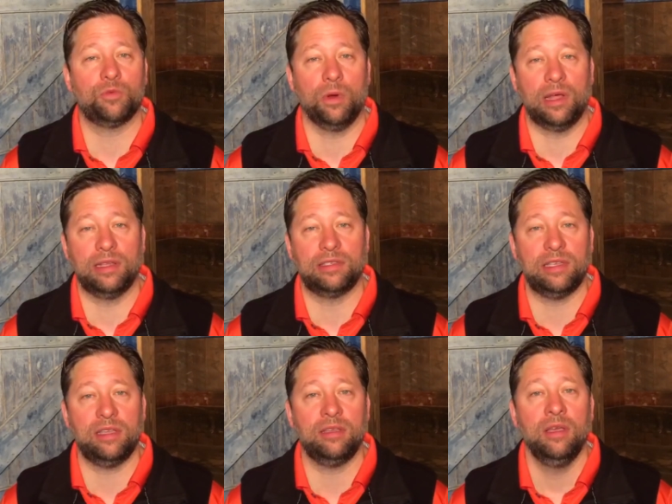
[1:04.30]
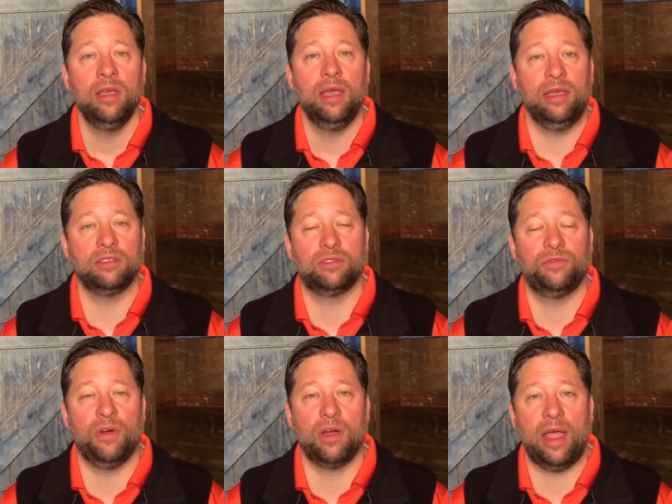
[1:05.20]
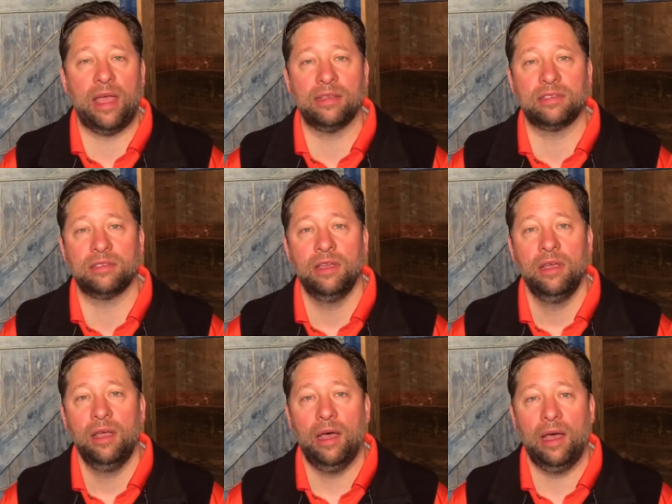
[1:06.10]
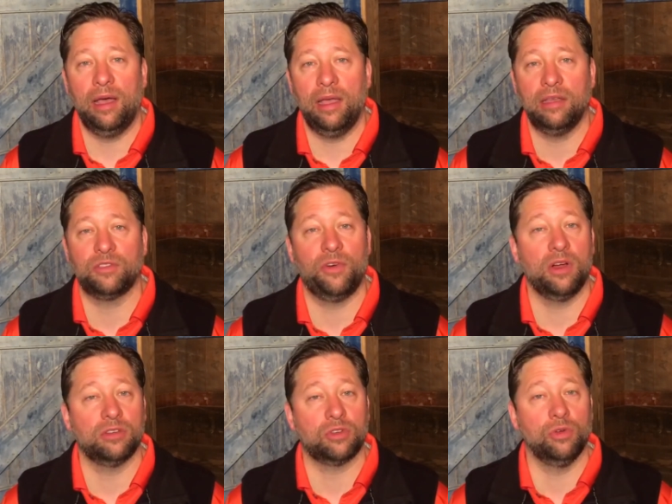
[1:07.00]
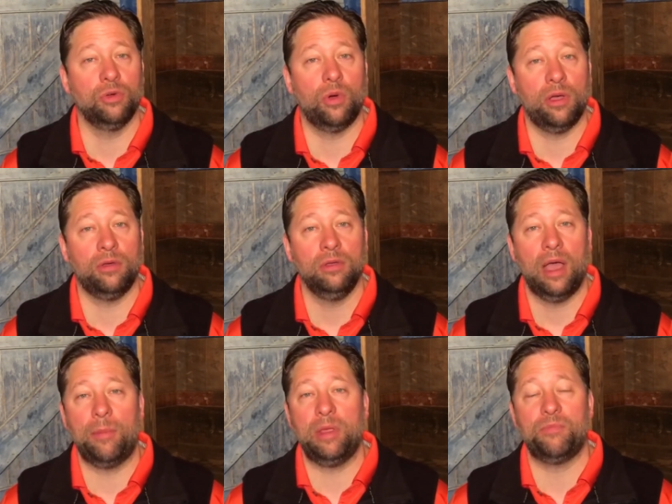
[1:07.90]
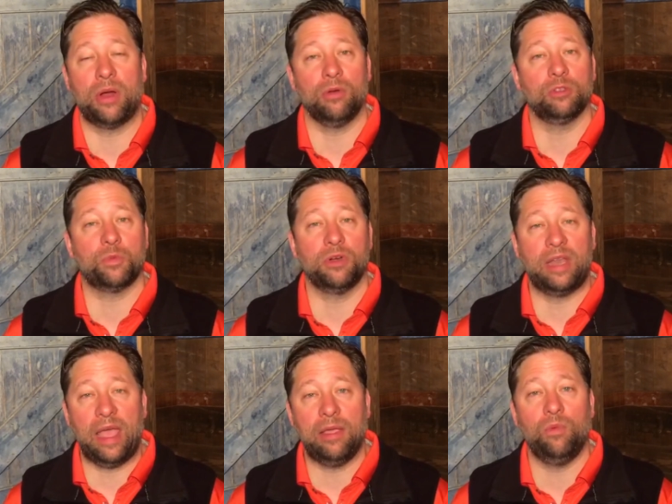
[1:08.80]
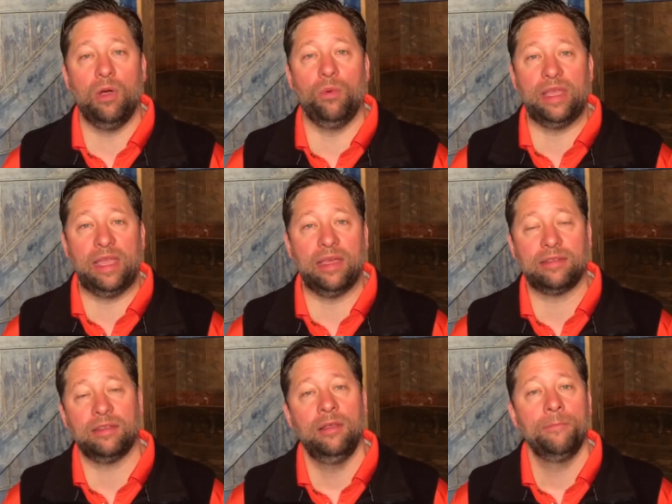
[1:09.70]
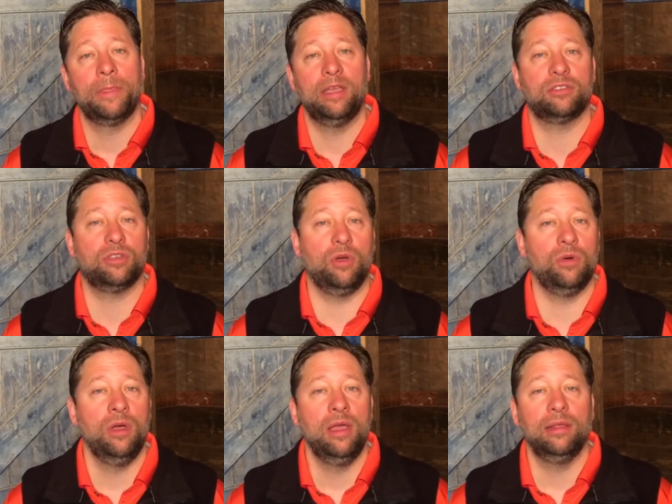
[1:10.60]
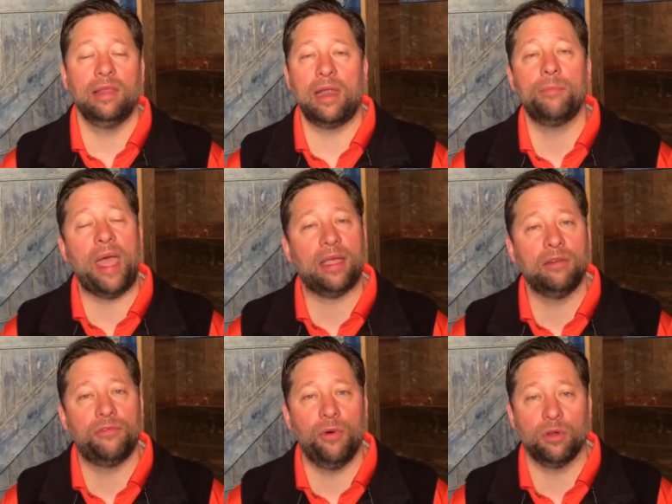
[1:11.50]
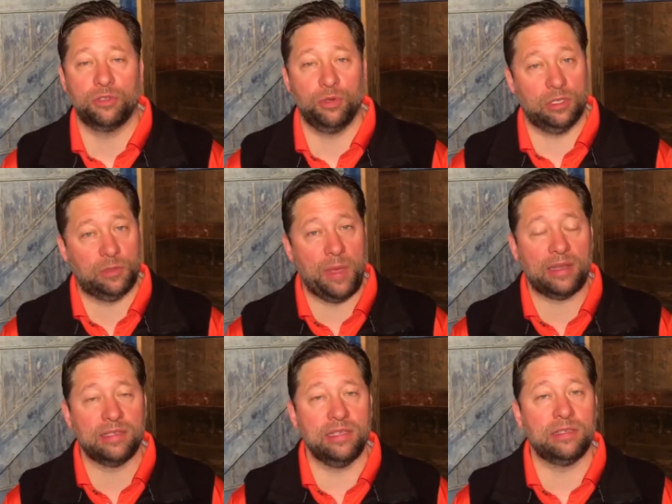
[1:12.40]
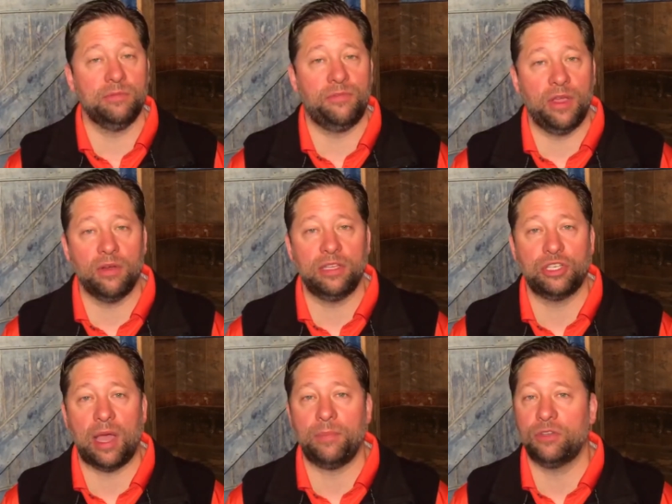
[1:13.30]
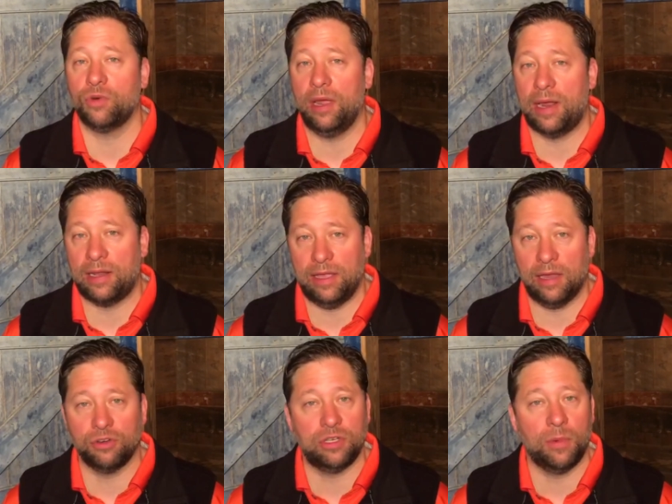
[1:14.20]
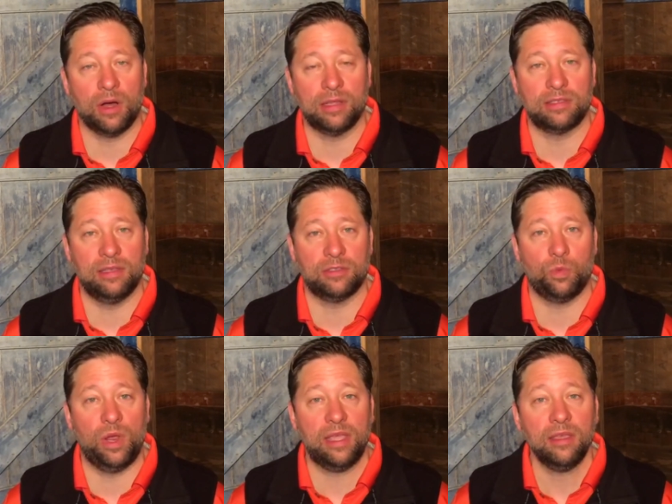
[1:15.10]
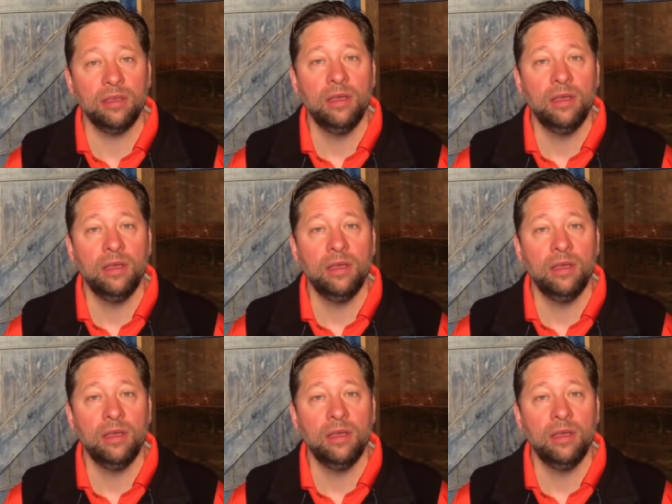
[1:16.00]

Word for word: we're going to see as far as uh, as far as crude oil, how many barrels per day will we get? And so a lot of back and forth. So expect to see some very choppy trade out of the energy markets this week